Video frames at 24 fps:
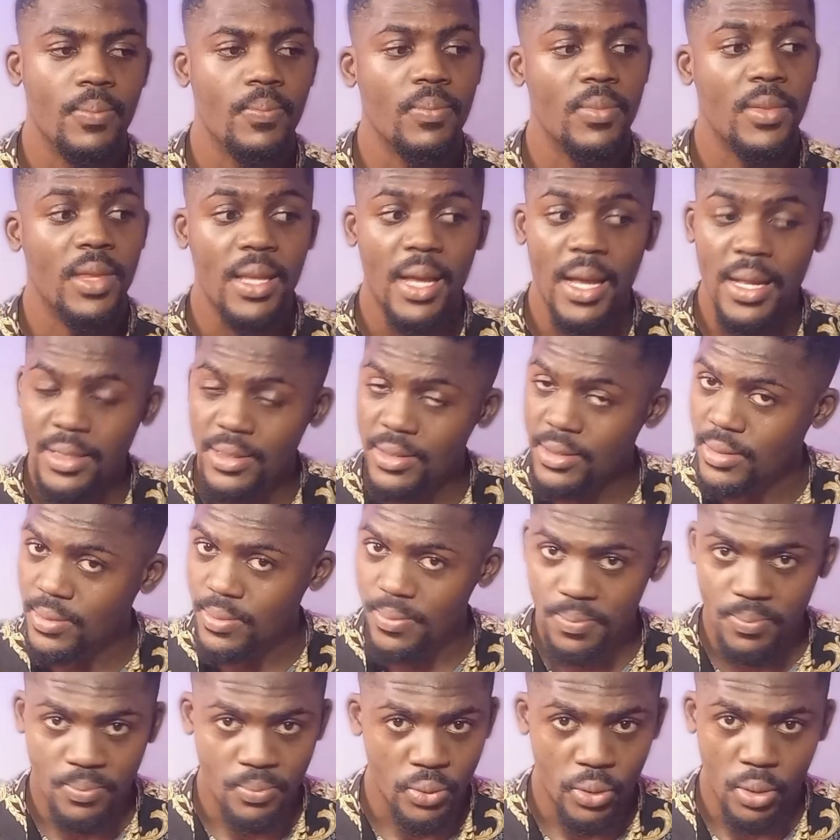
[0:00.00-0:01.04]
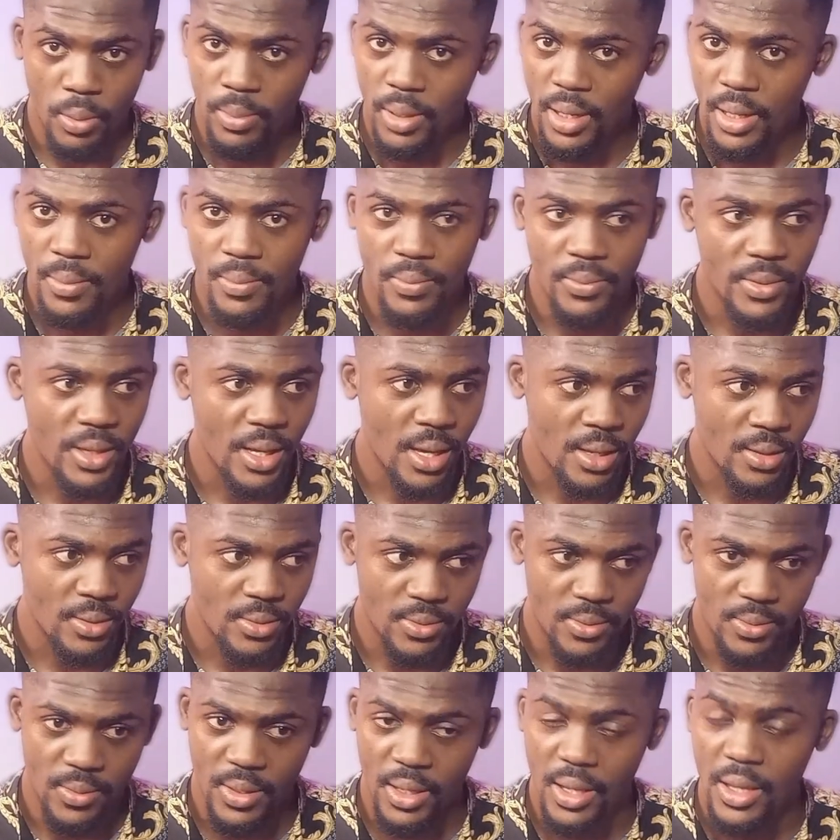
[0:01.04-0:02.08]
That problem, that
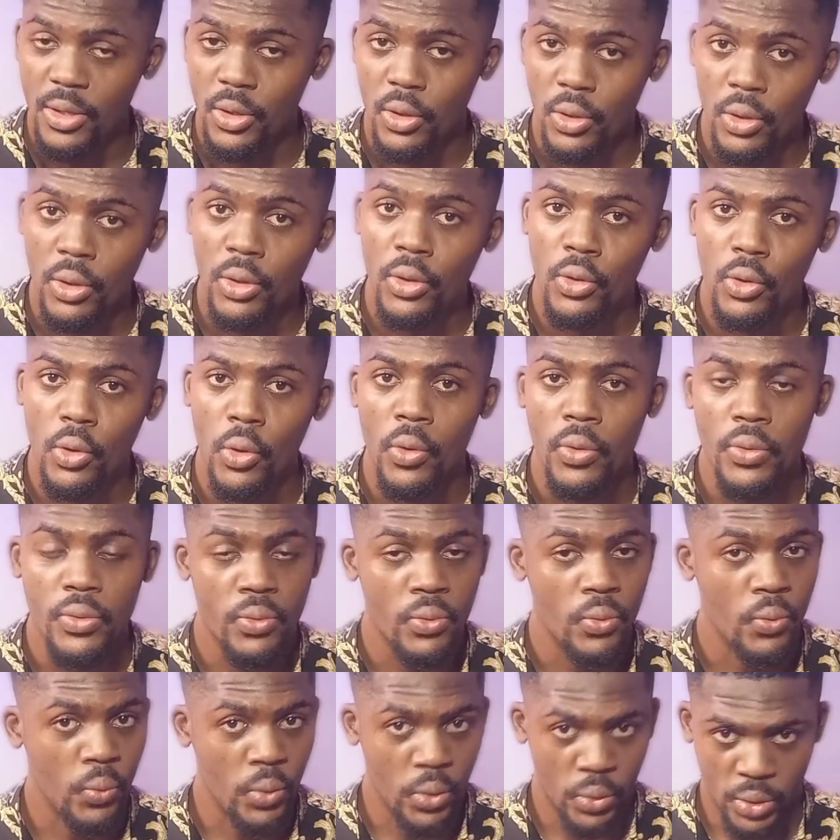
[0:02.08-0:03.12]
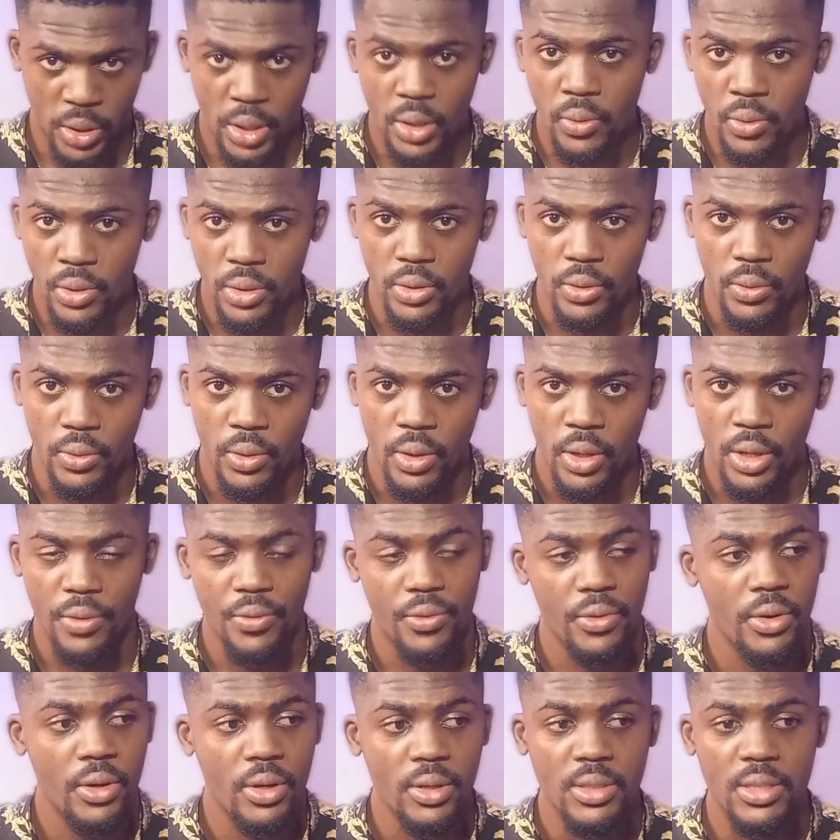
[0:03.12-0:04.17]
thing you don't know will kill you. If
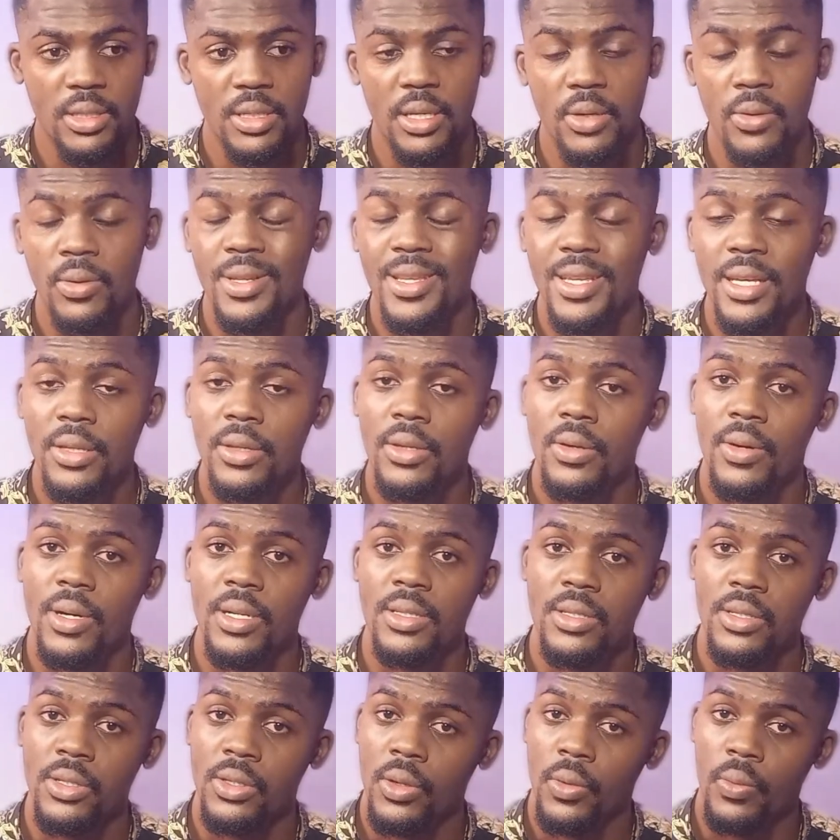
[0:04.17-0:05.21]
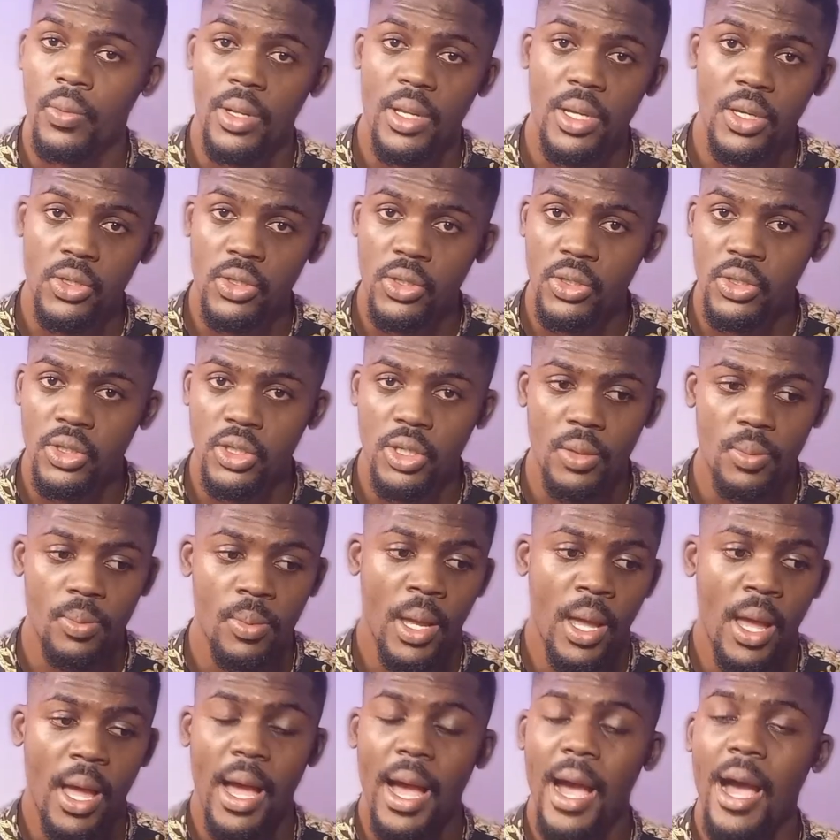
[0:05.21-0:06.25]
you don't kill ignorance in your relationship,
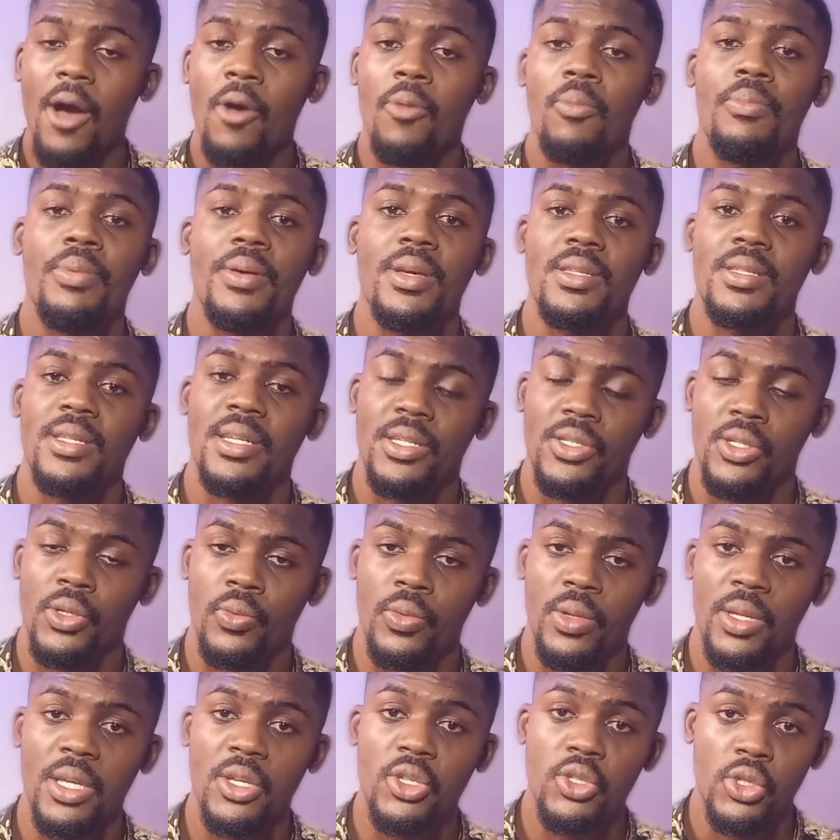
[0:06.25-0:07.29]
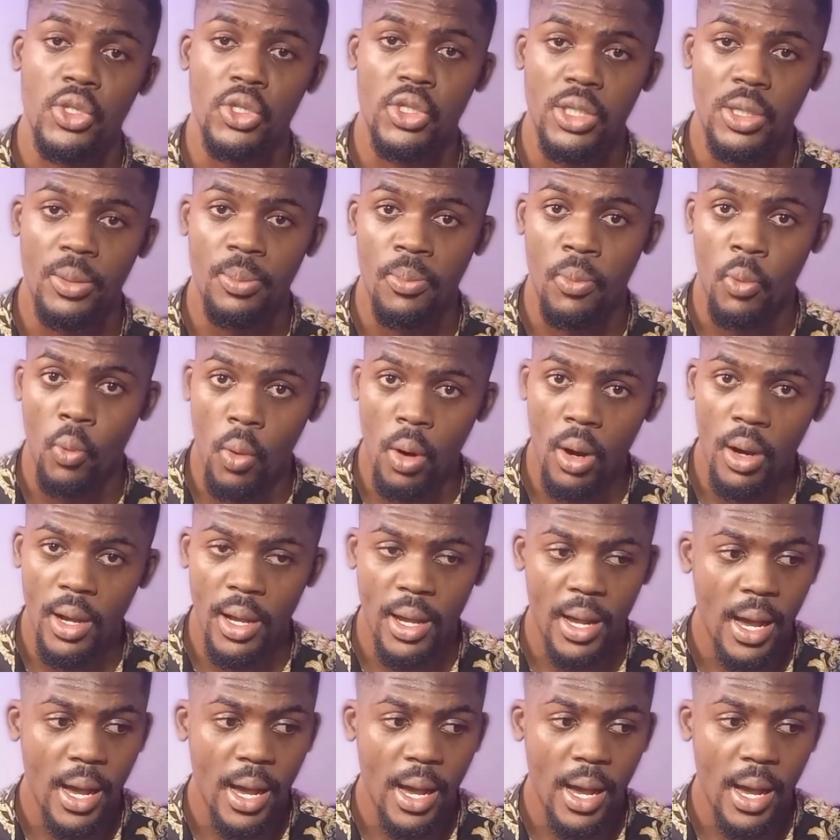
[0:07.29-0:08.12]
how best can your relationship work?